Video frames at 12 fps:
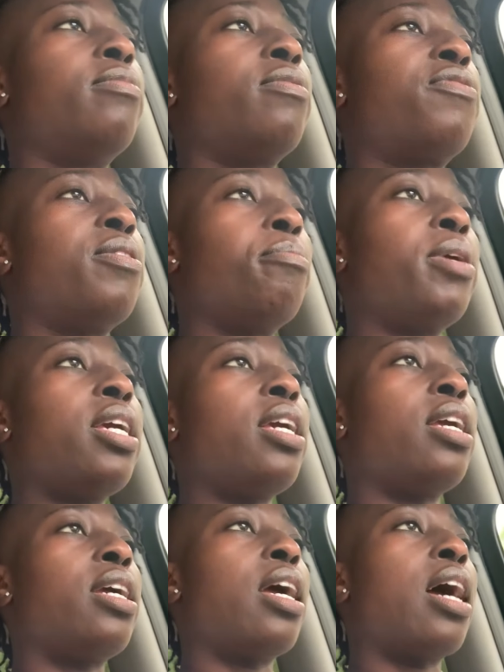for
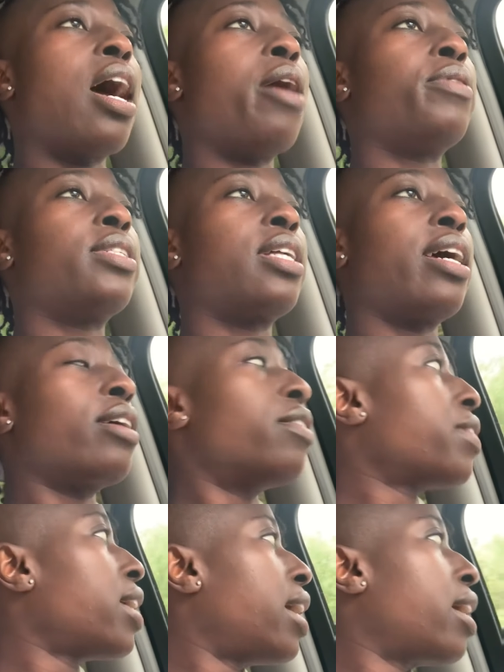me, I was like,
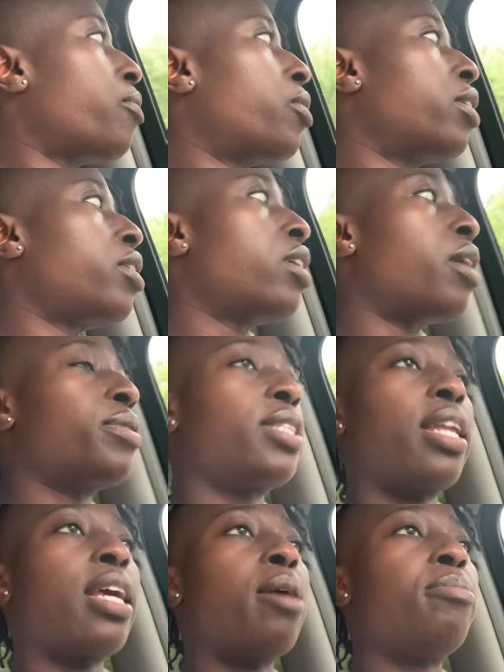okay, well, I was
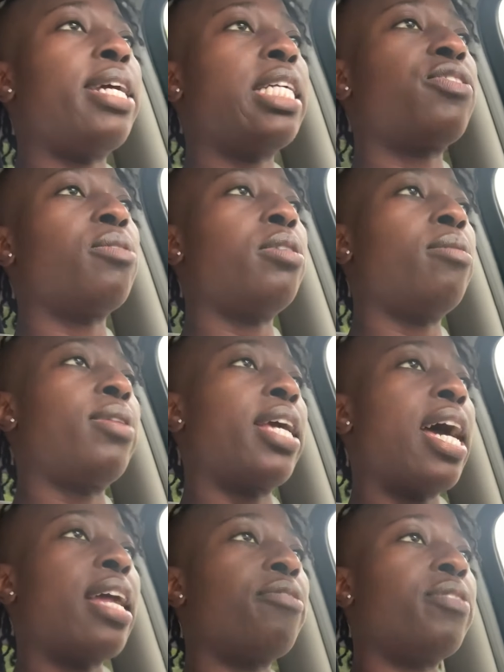getting updates from them. They
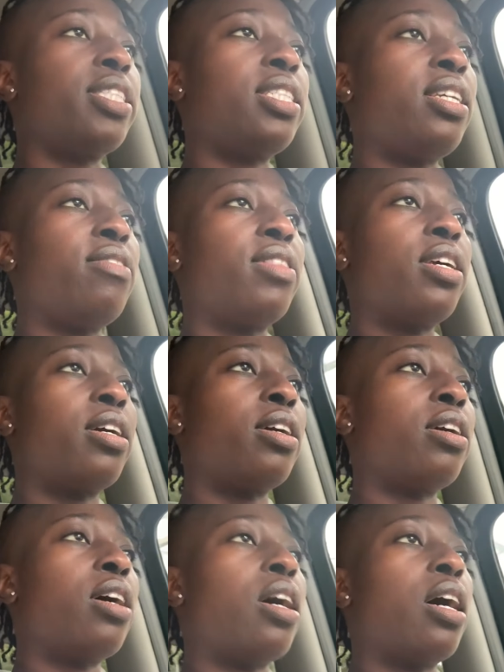hadn't received
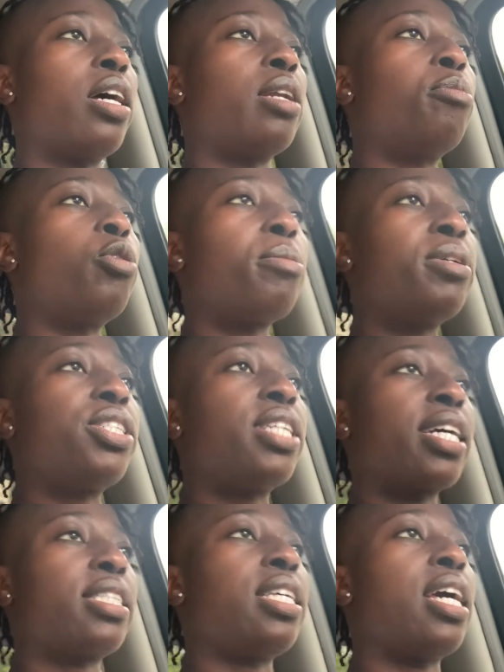their unemployment
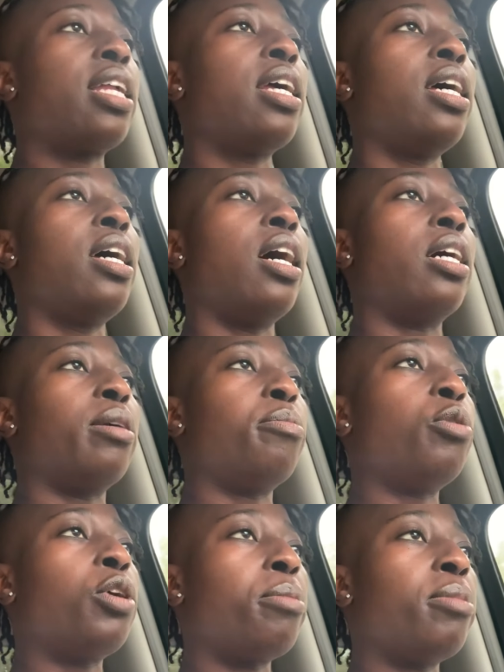checks yet.
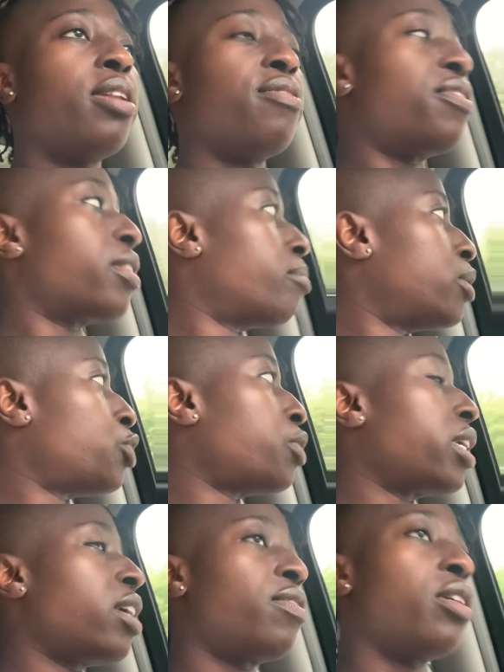Unemployment for the
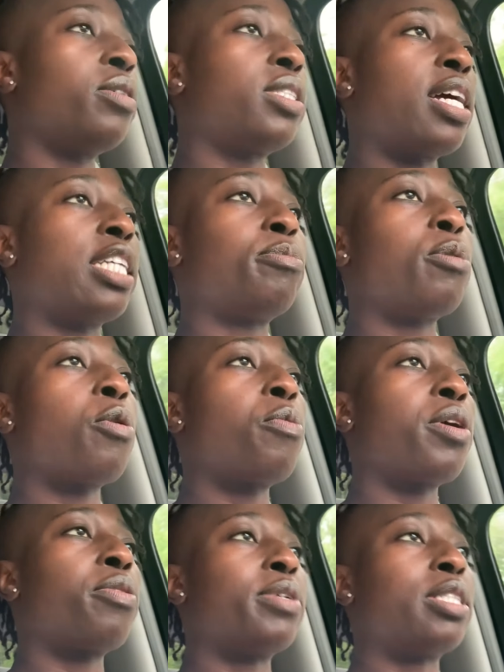majority of those that I spoke
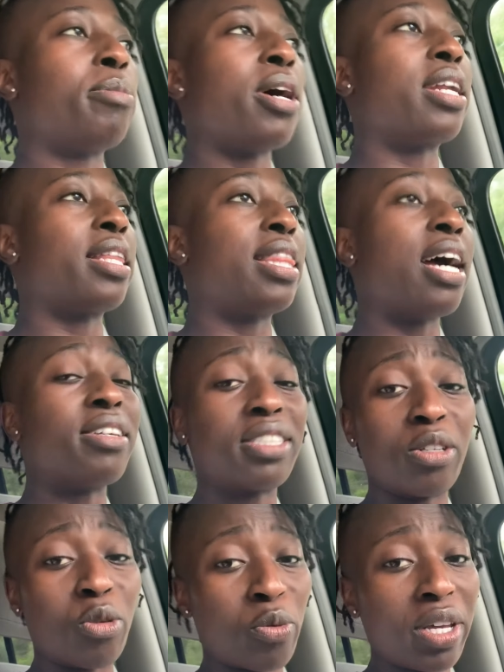with was about
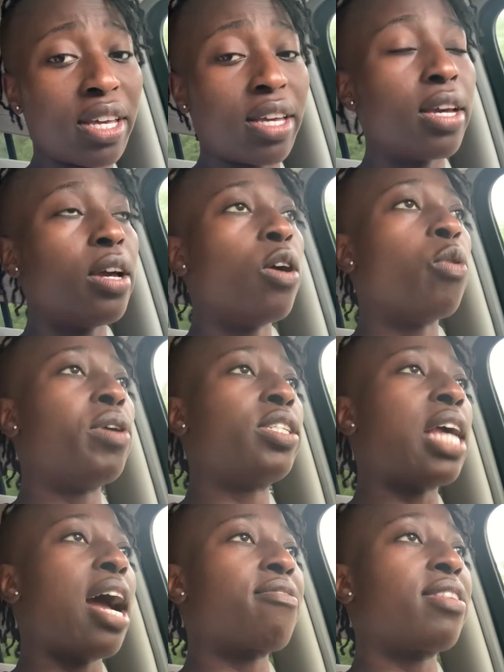$1,000 a week,
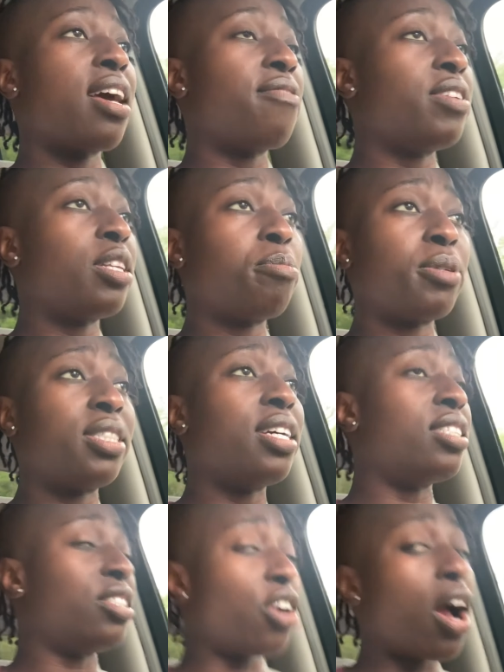which after that
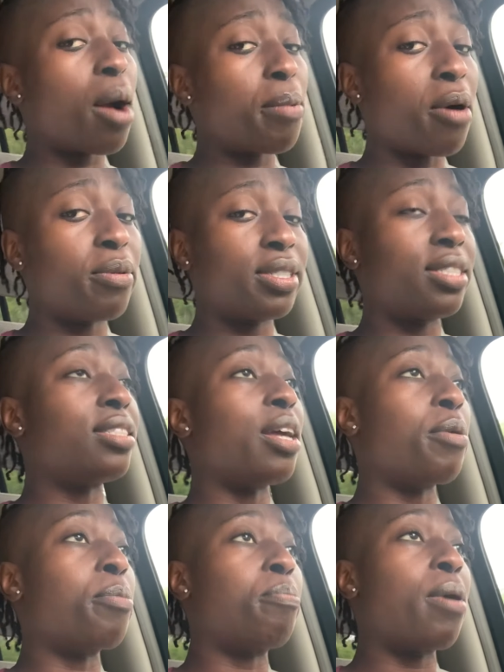50% drop,
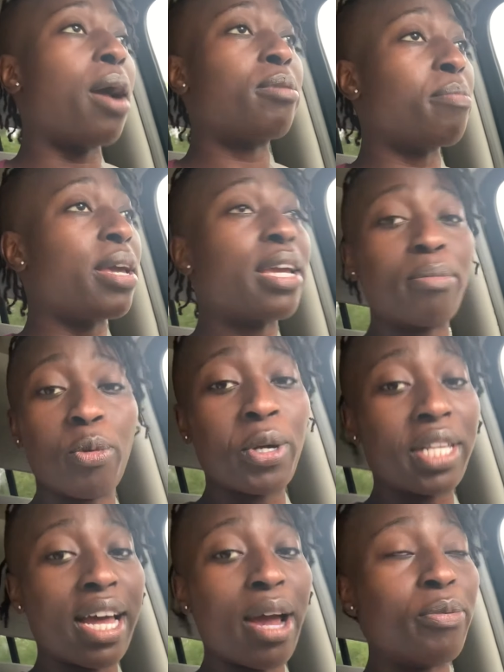they were probably making more
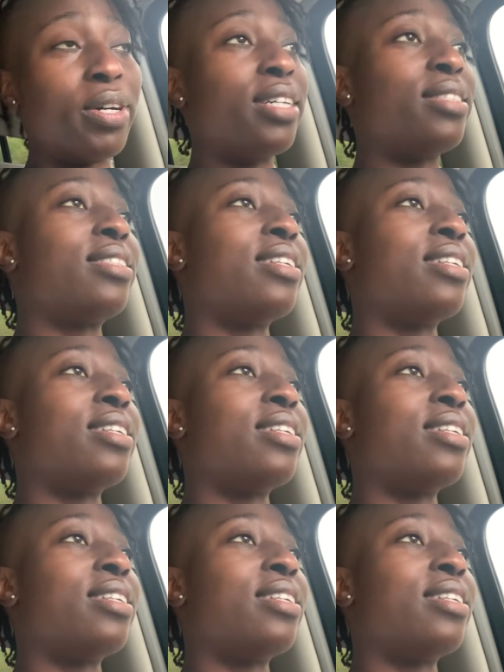than I was,